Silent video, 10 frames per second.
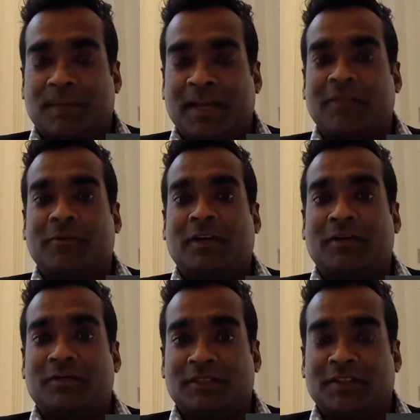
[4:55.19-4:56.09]

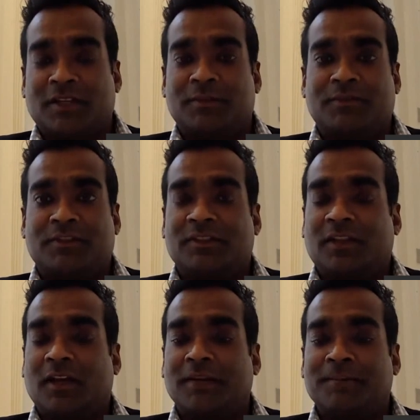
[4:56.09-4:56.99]
background in terms of
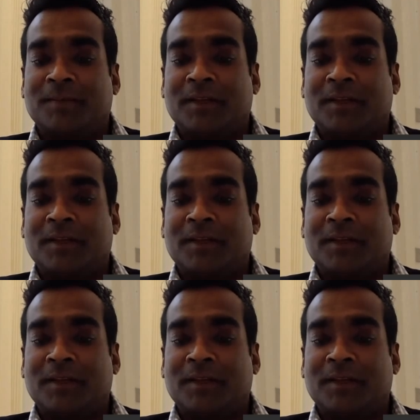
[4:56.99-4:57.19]
design,